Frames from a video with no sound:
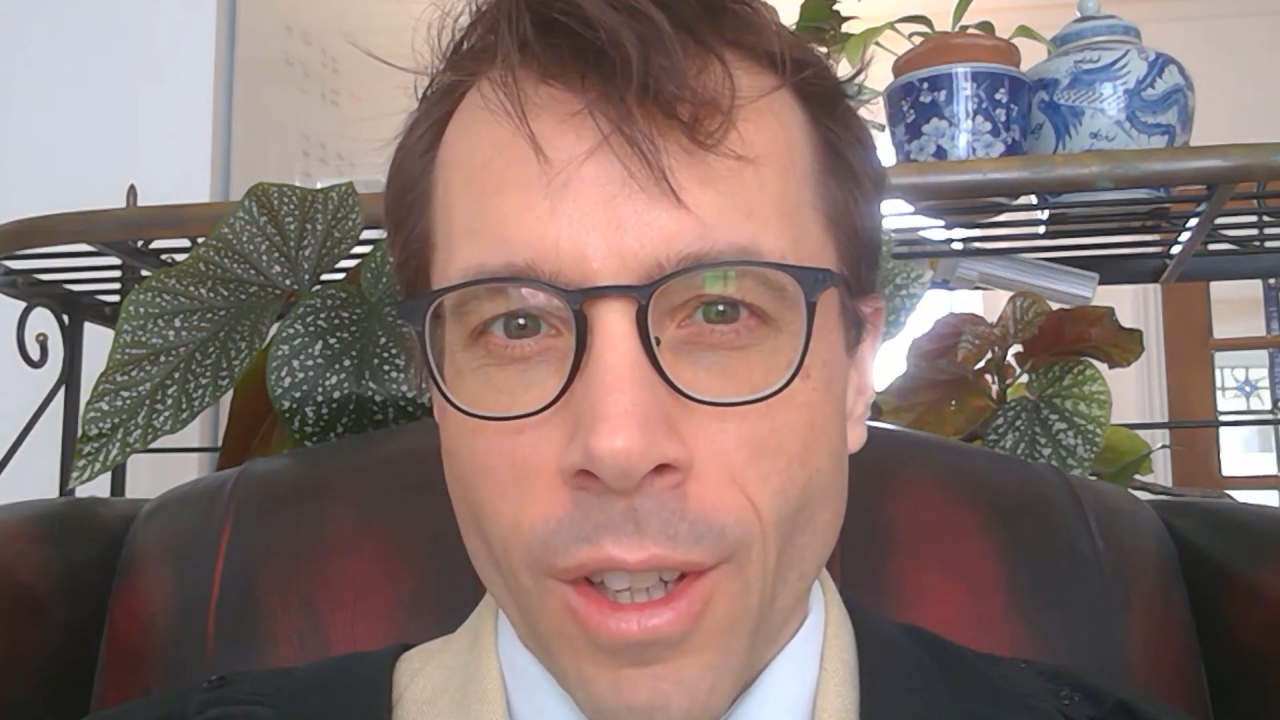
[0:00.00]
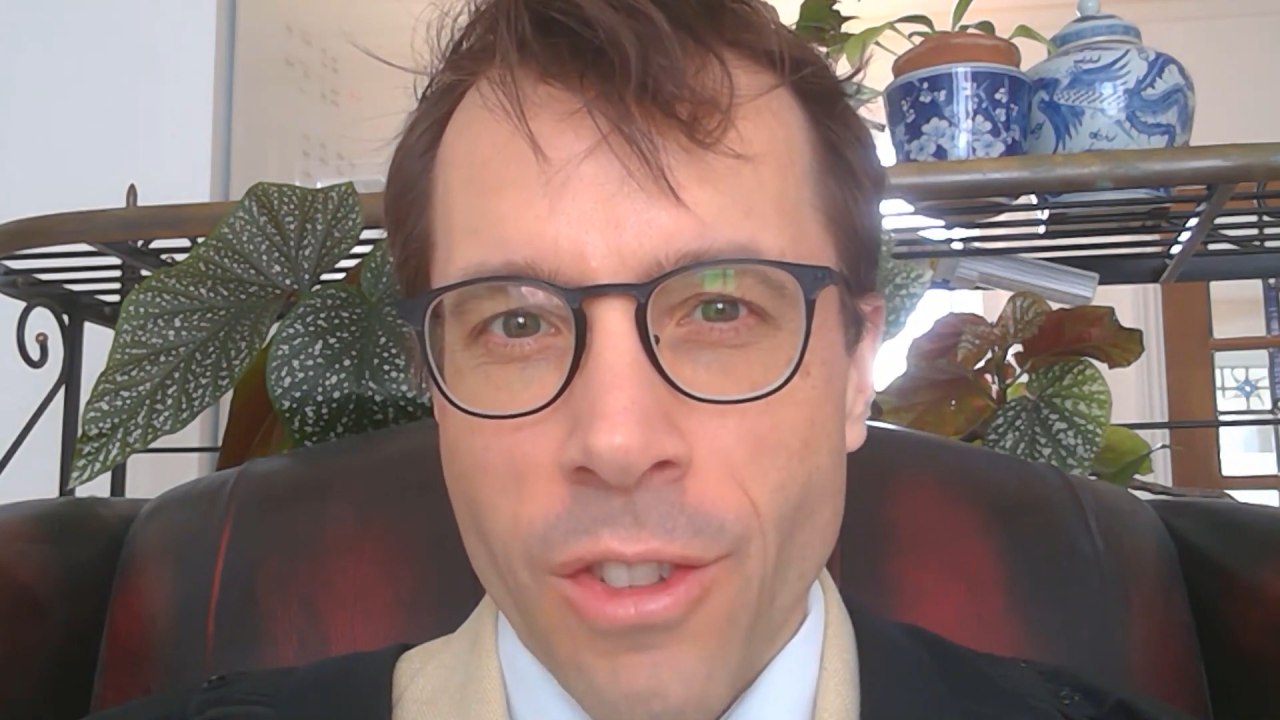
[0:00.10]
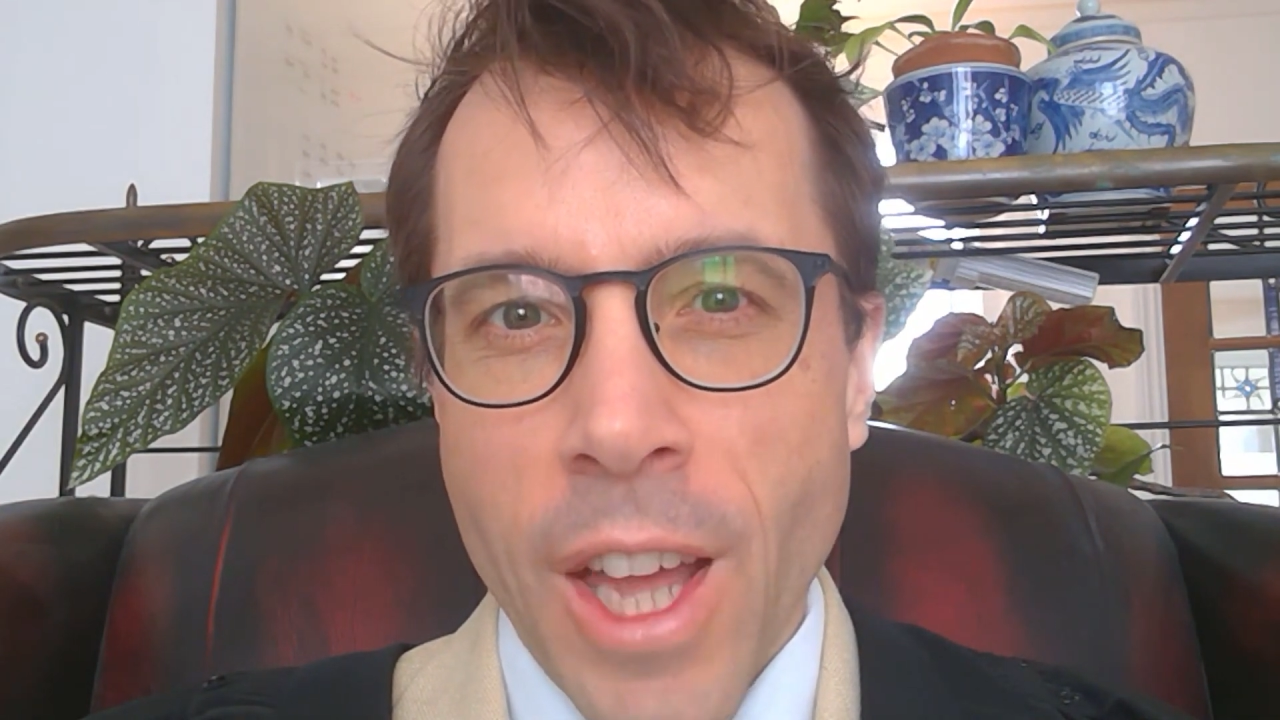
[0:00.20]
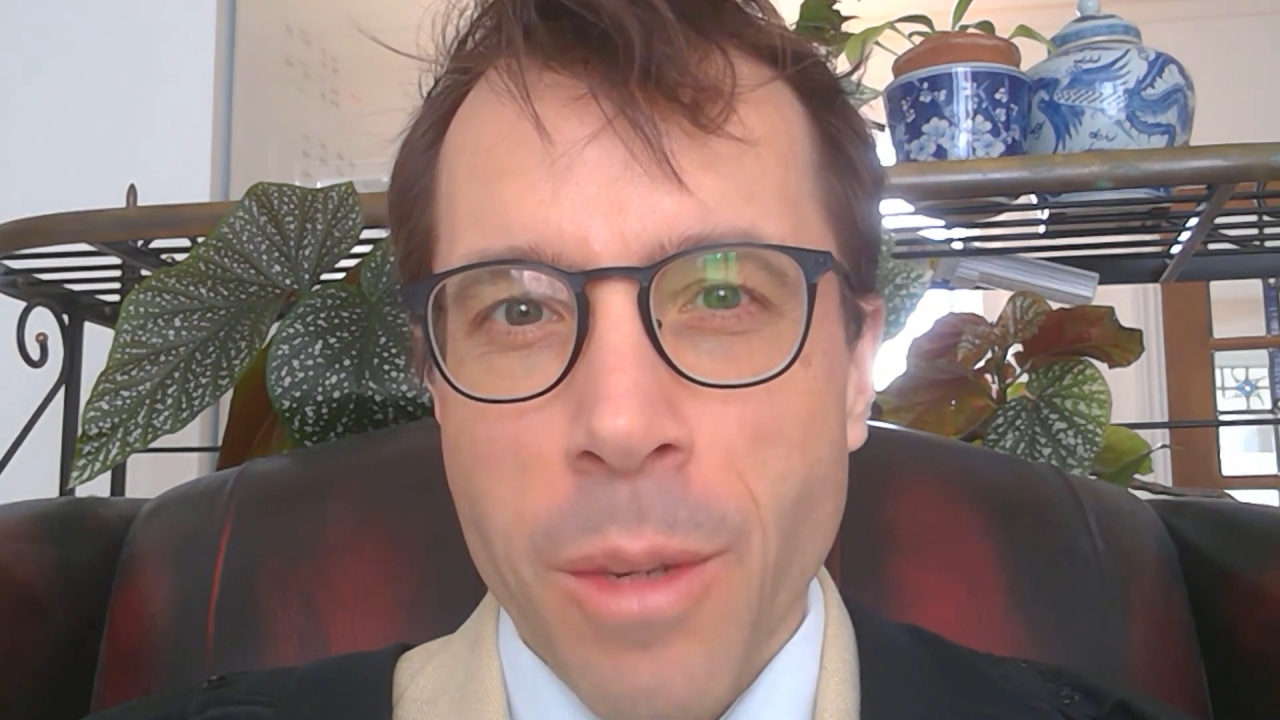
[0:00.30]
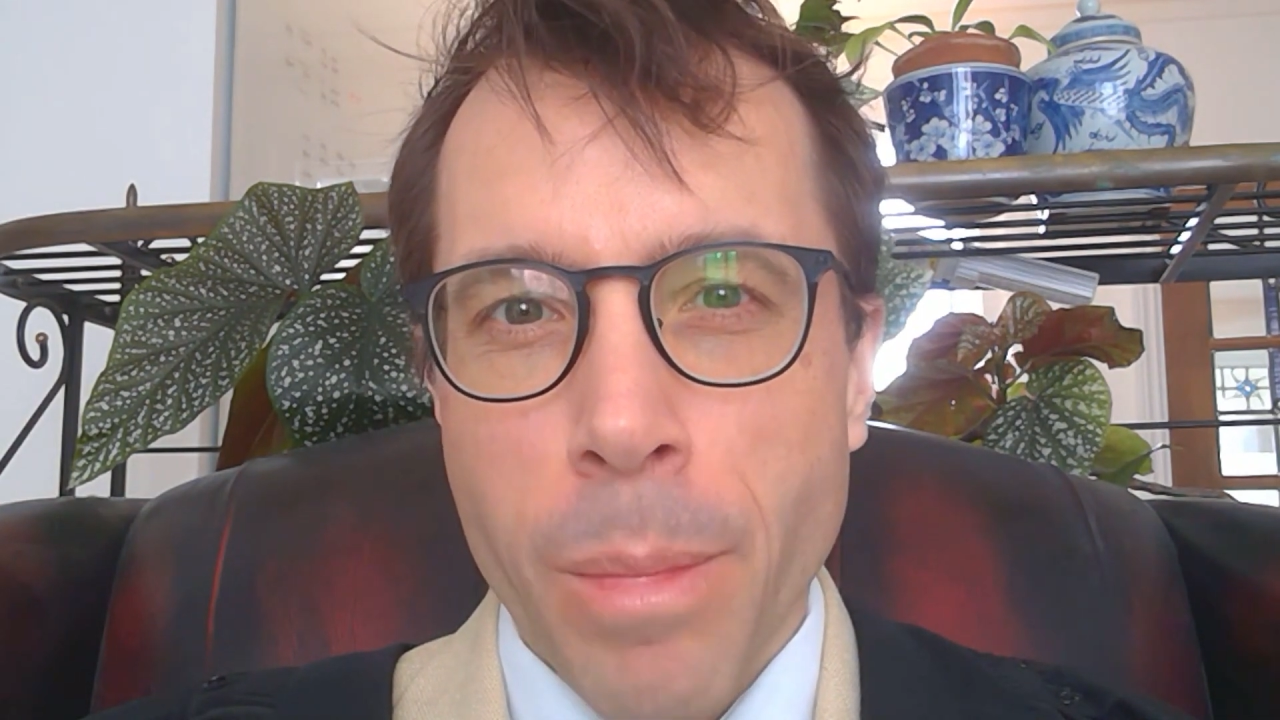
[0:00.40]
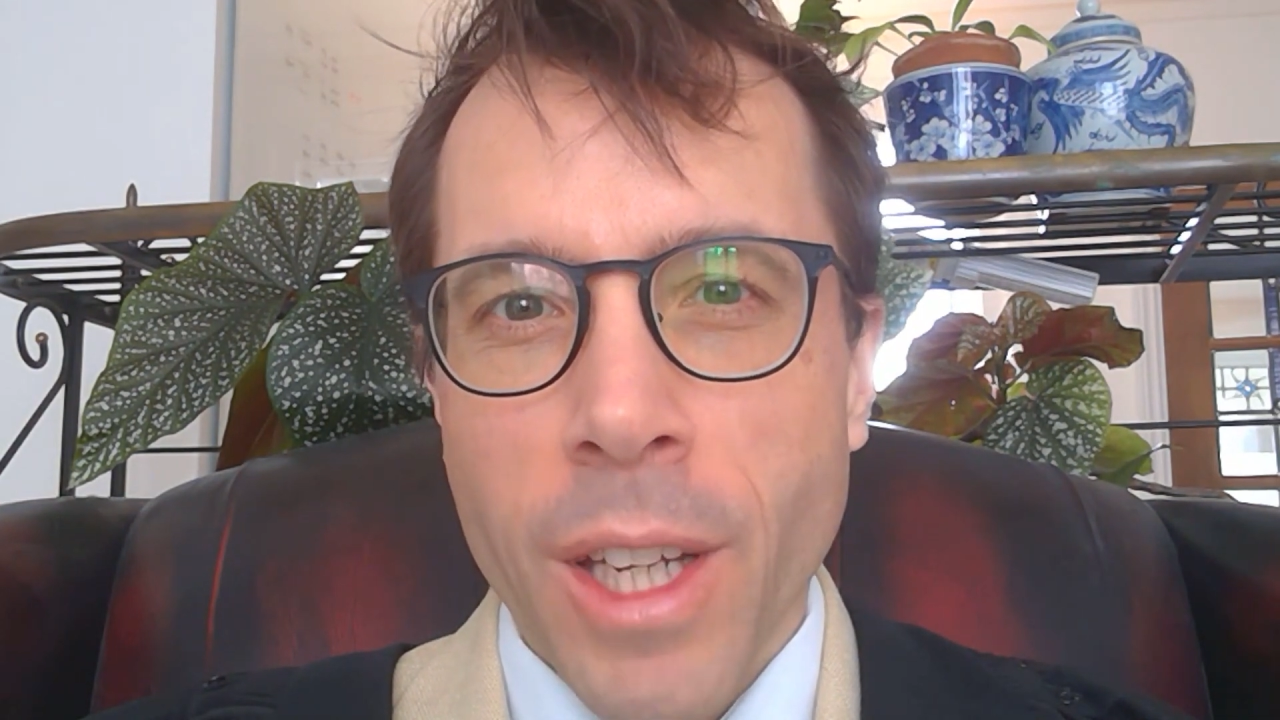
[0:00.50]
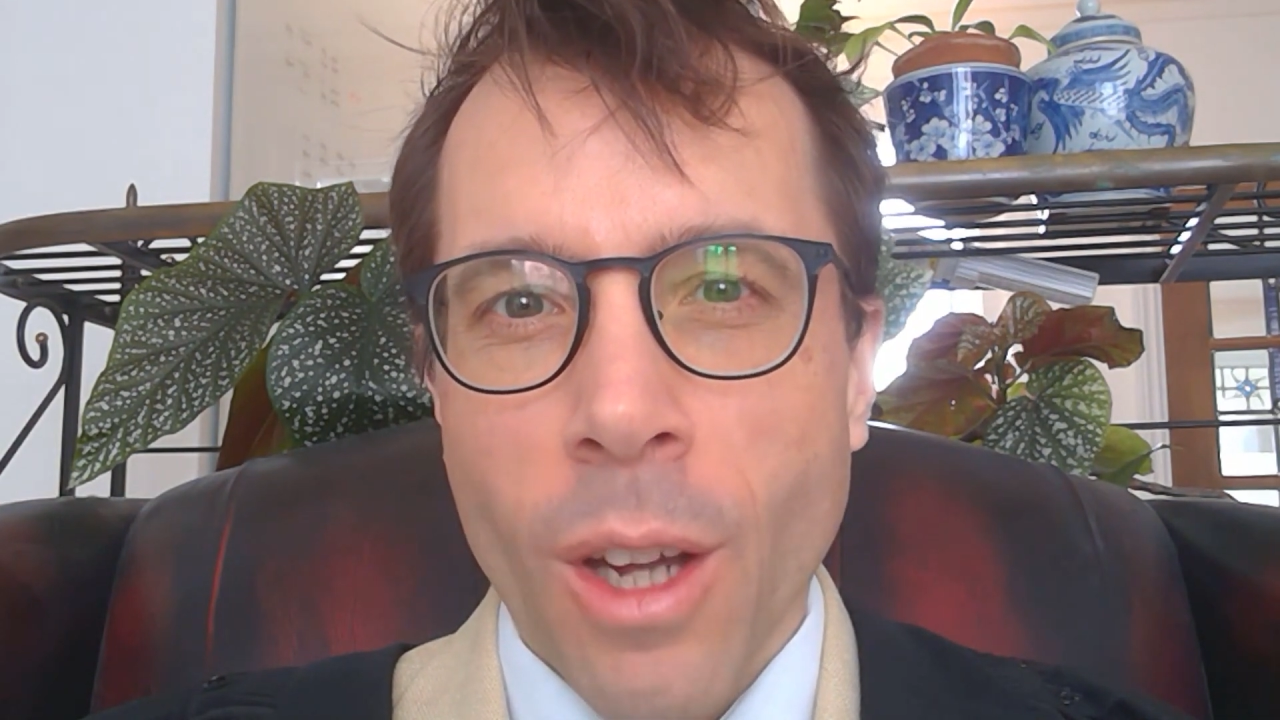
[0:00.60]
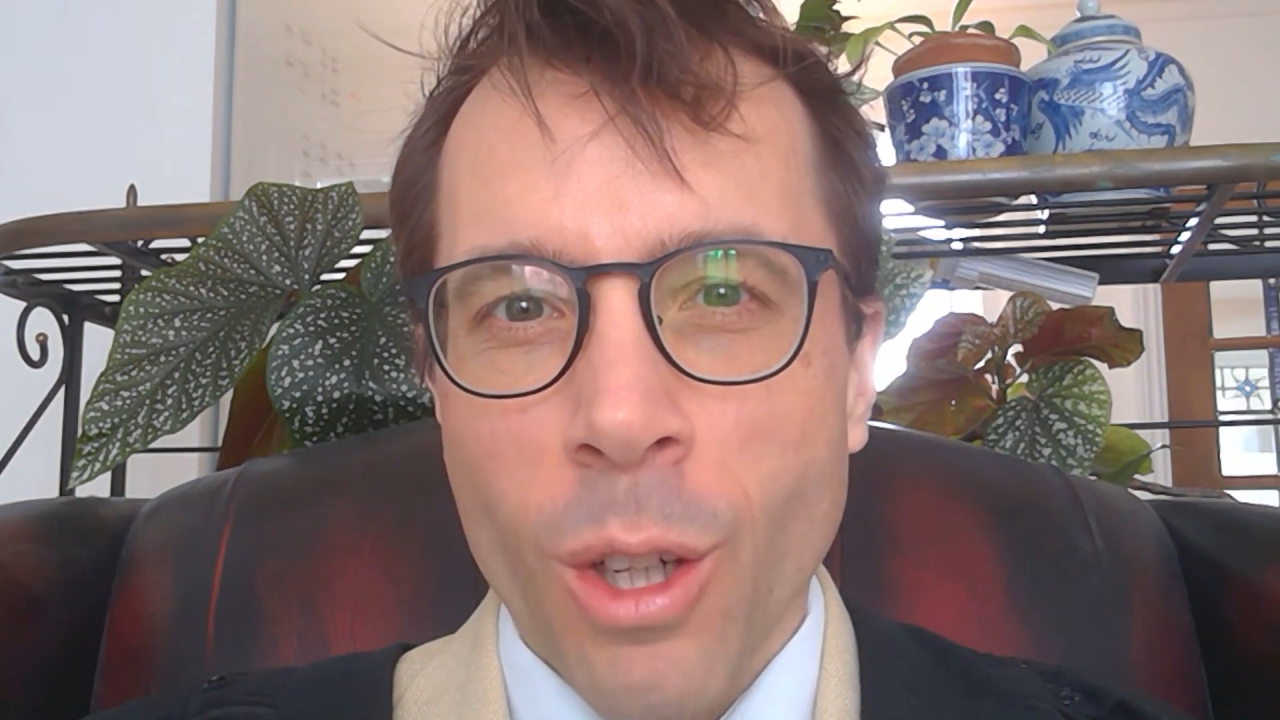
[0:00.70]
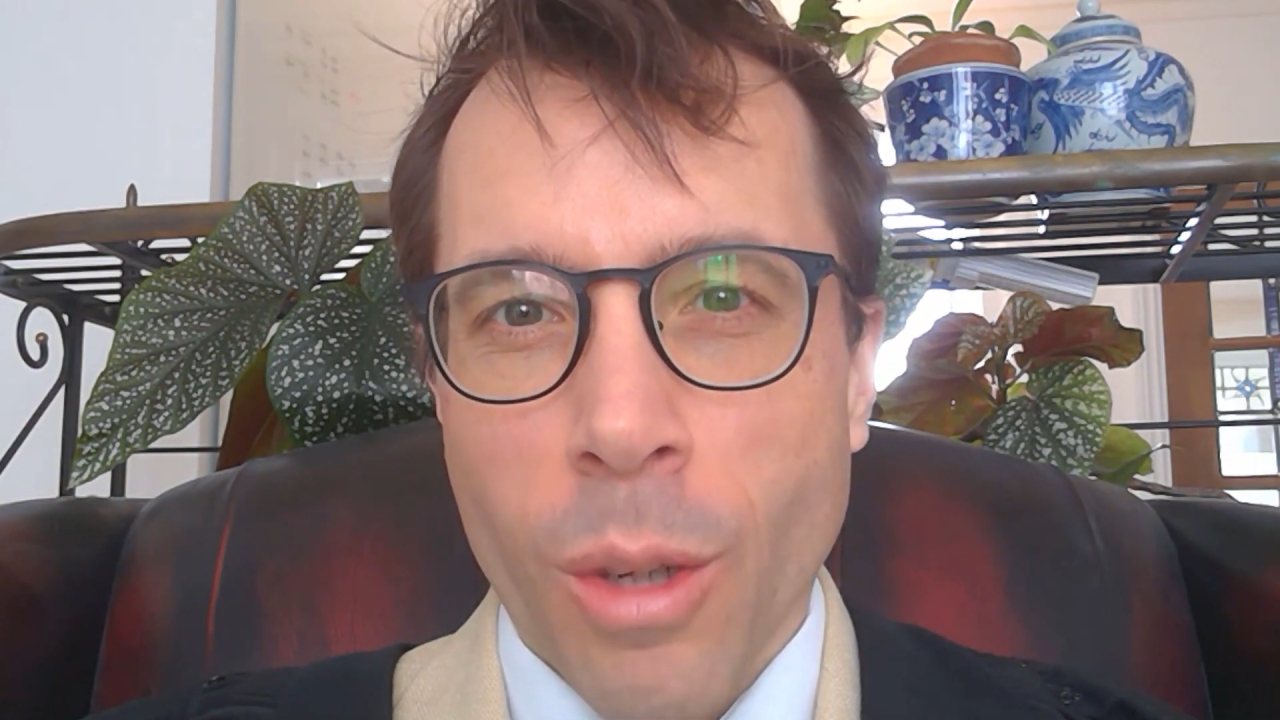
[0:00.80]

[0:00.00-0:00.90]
take big O